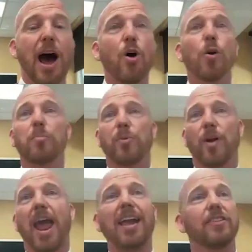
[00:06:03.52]
our
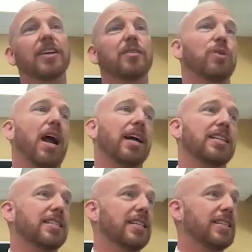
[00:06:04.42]
Anglican
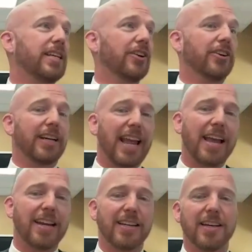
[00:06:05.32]
practices here in
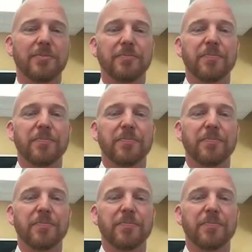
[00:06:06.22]
Canada.